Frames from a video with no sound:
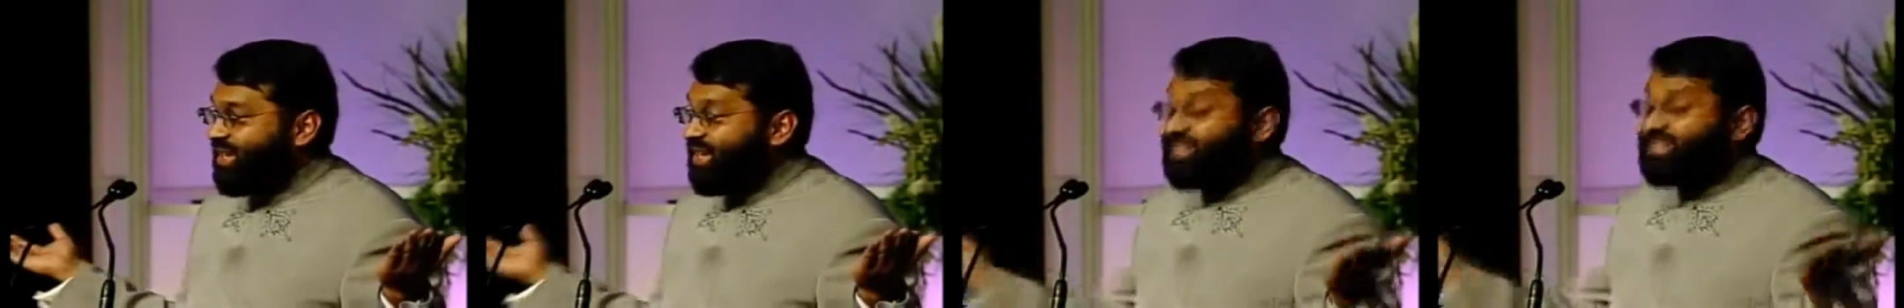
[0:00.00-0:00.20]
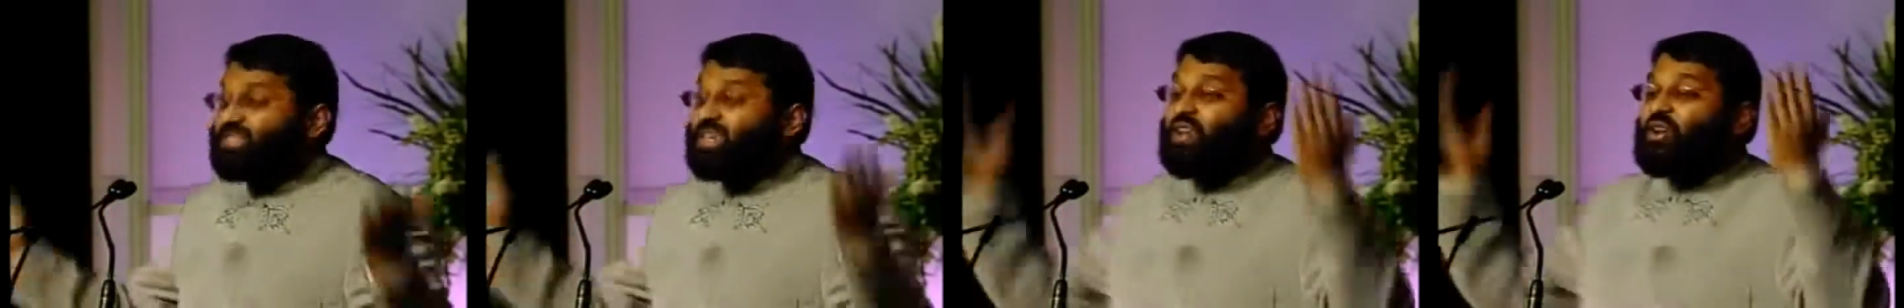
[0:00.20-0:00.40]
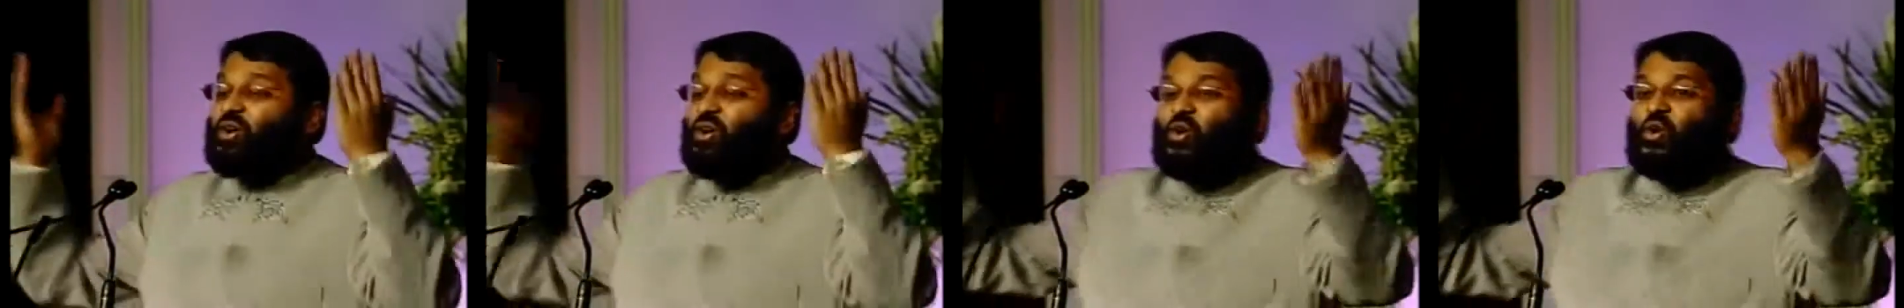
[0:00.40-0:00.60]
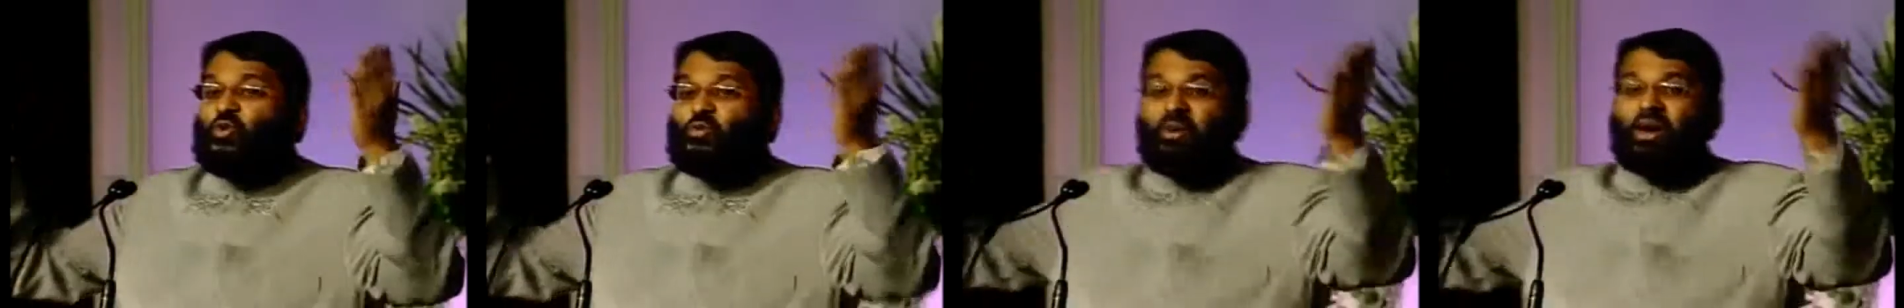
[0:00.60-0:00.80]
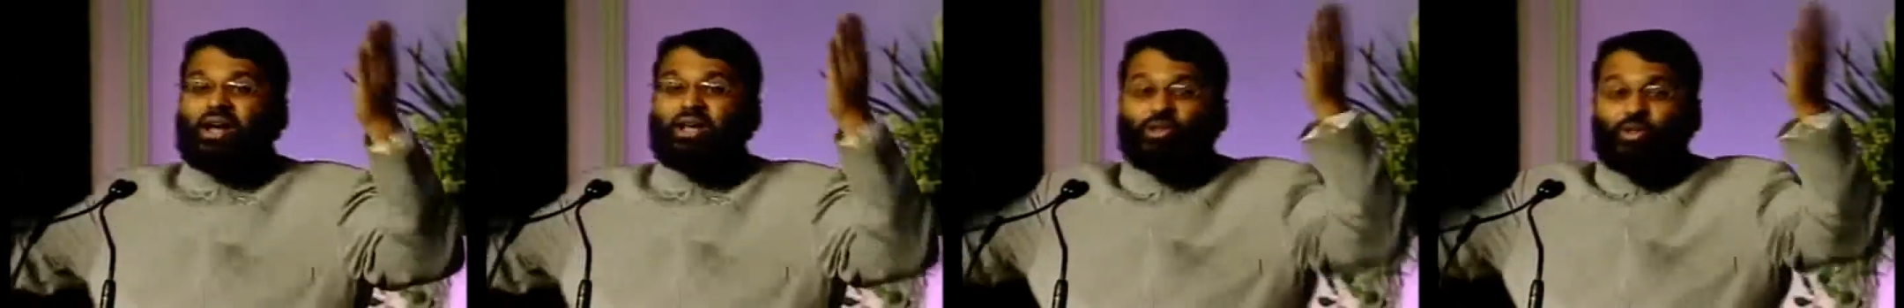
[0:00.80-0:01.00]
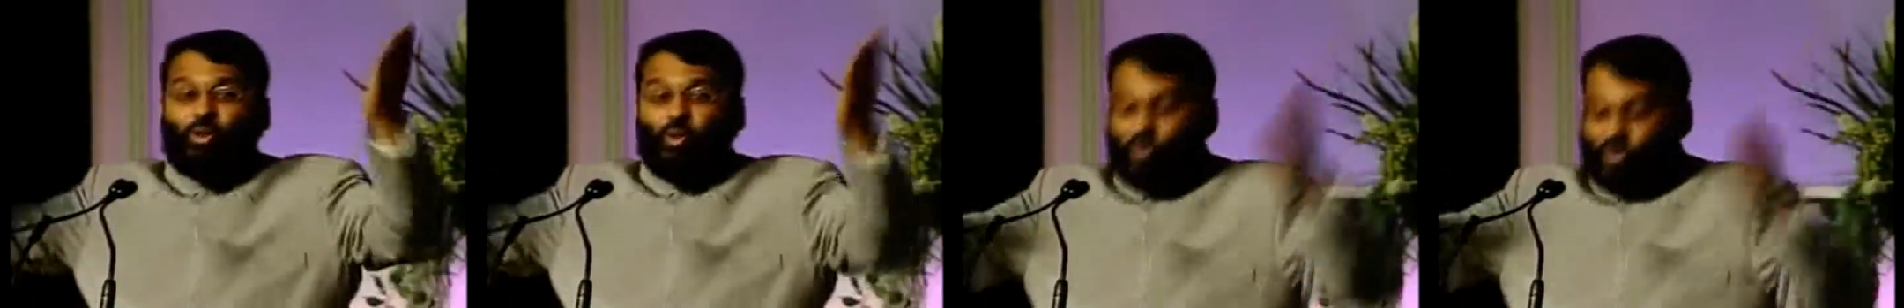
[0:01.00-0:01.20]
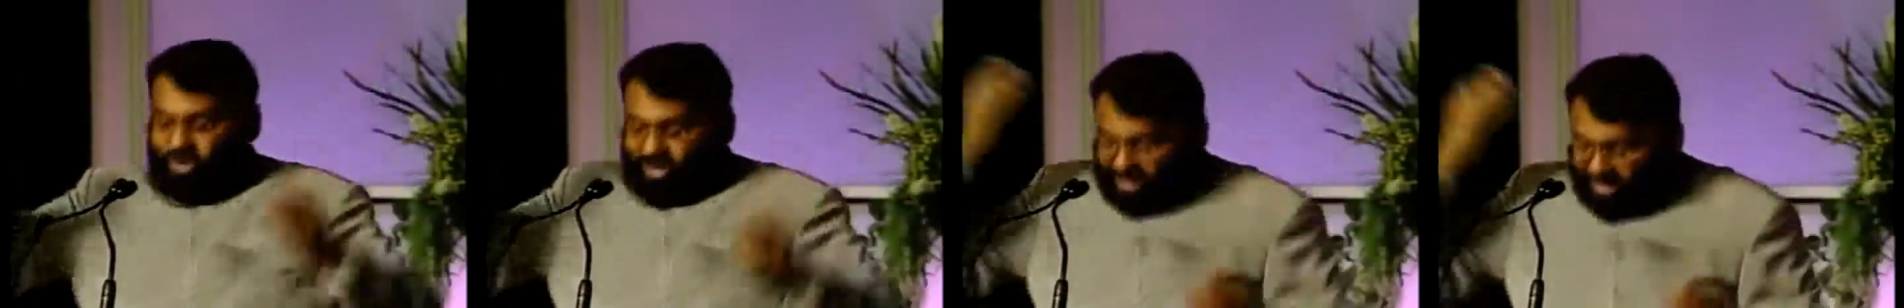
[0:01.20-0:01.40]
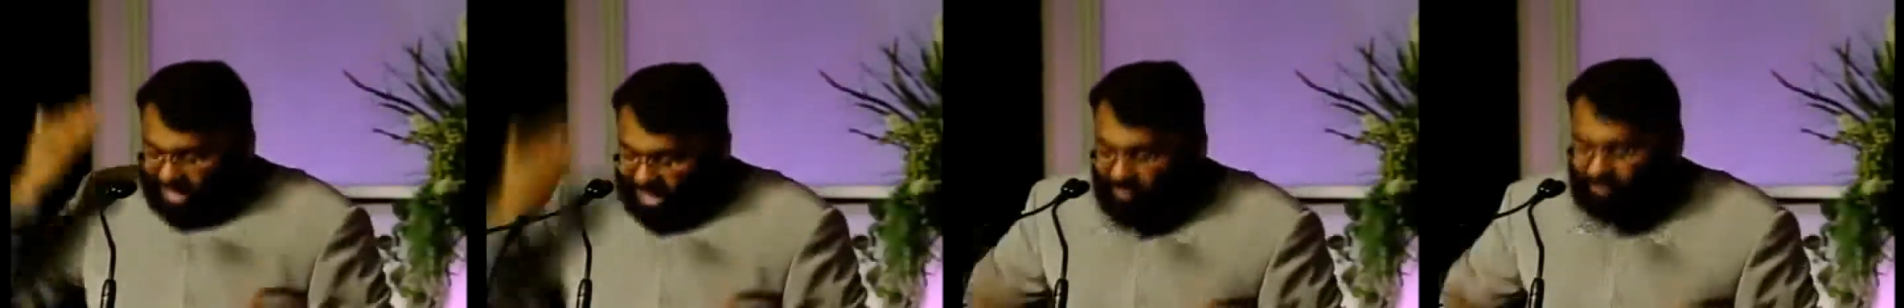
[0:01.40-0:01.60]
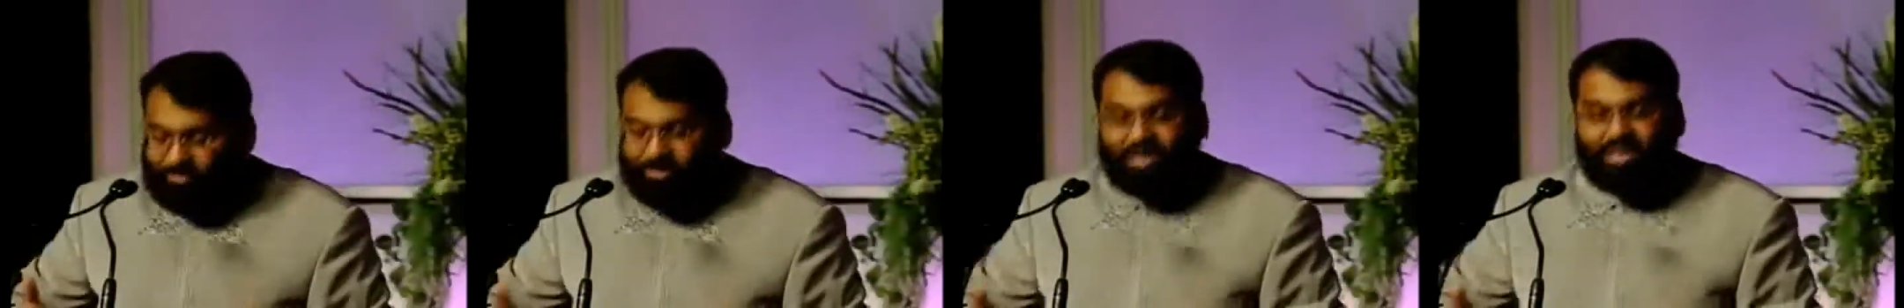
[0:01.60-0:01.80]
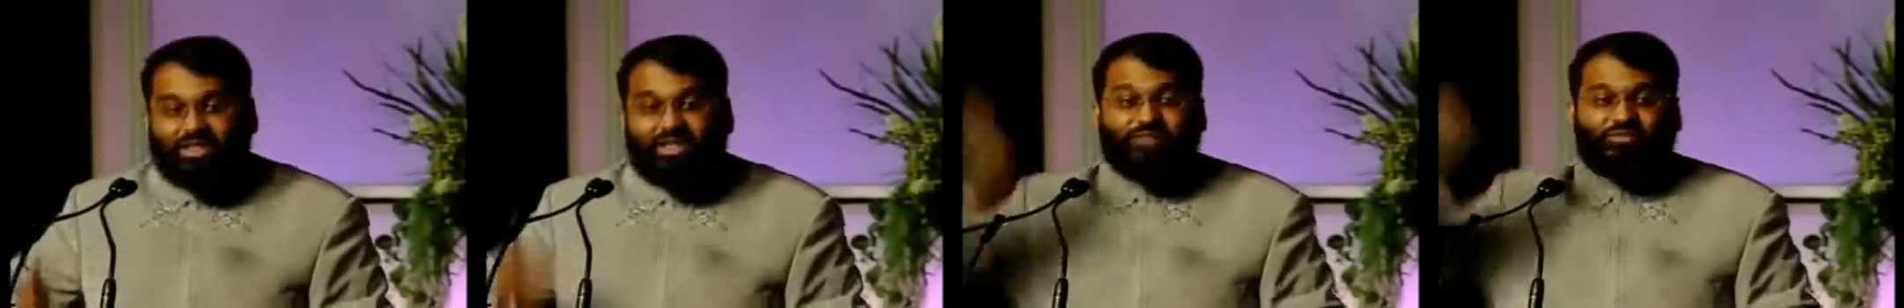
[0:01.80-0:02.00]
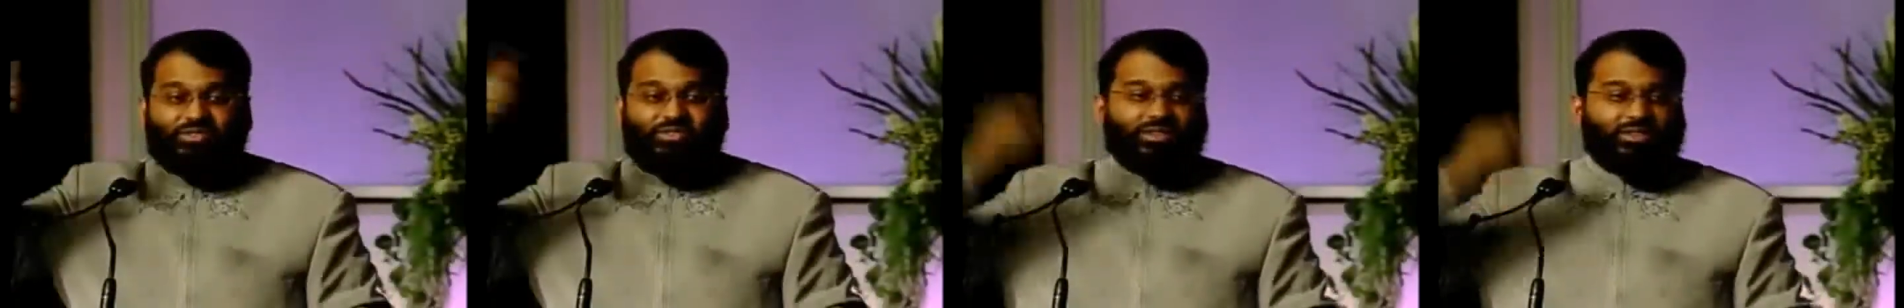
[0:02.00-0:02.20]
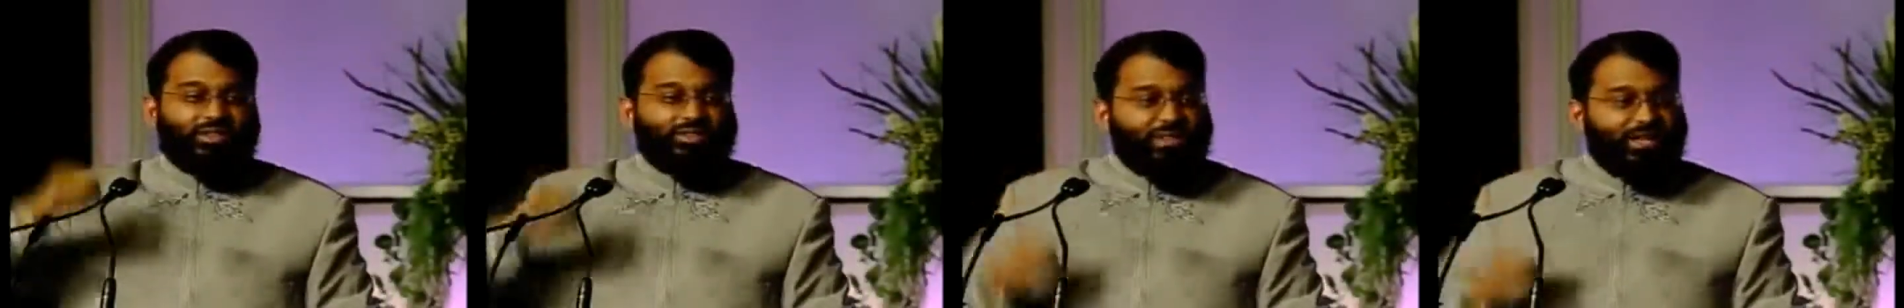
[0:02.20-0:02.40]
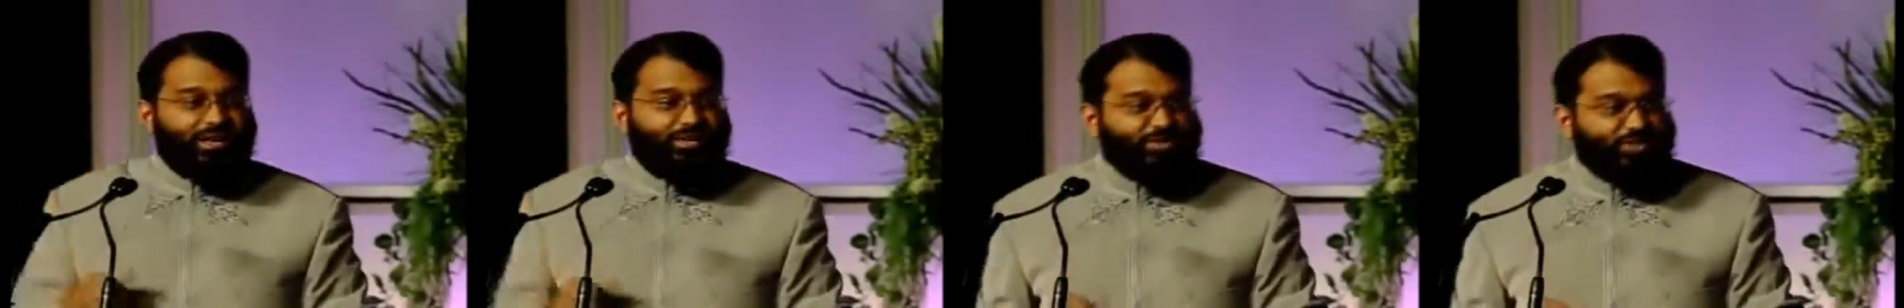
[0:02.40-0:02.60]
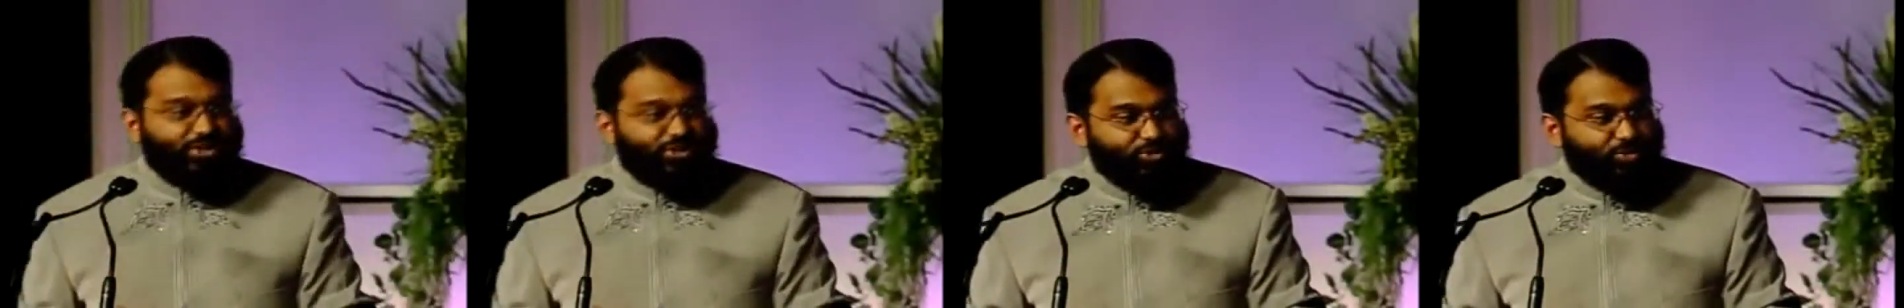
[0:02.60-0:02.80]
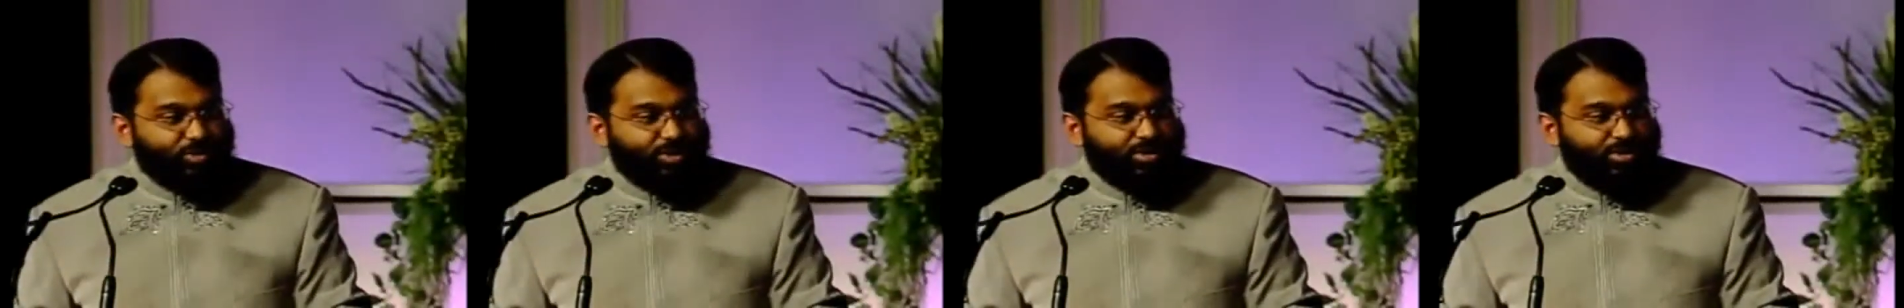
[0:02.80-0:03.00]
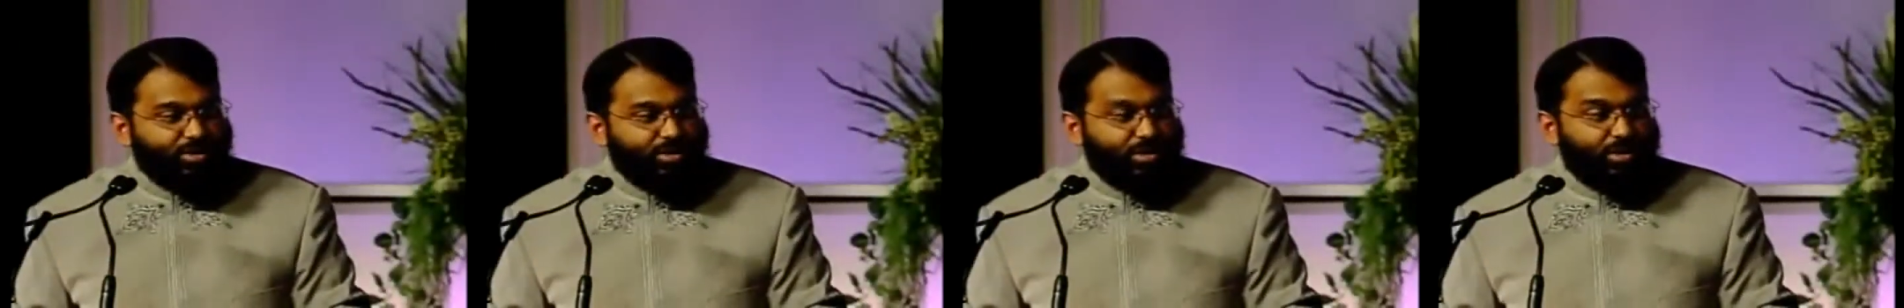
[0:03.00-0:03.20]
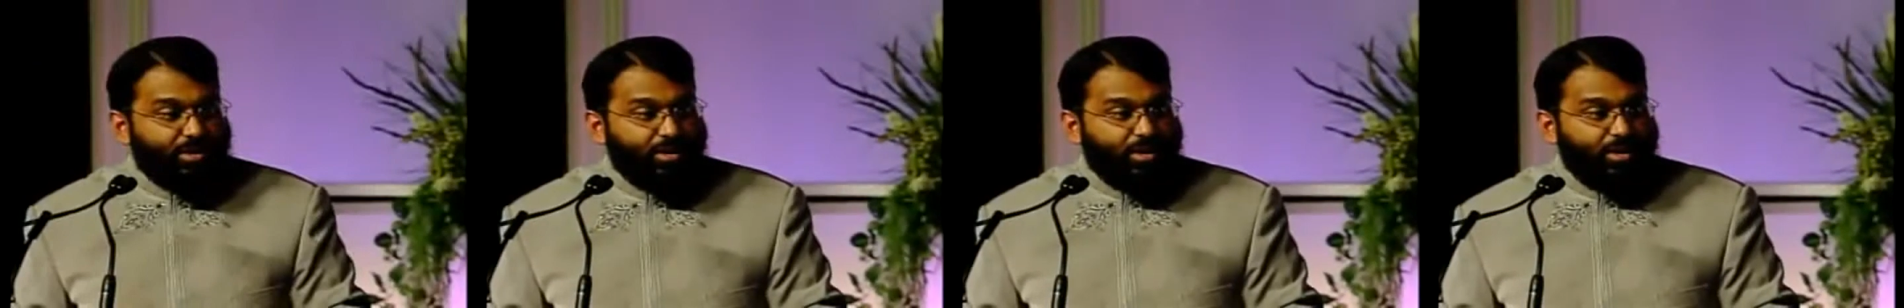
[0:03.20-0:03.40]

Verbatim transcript: He said, Oh my Lord, let me live till the day of judgment.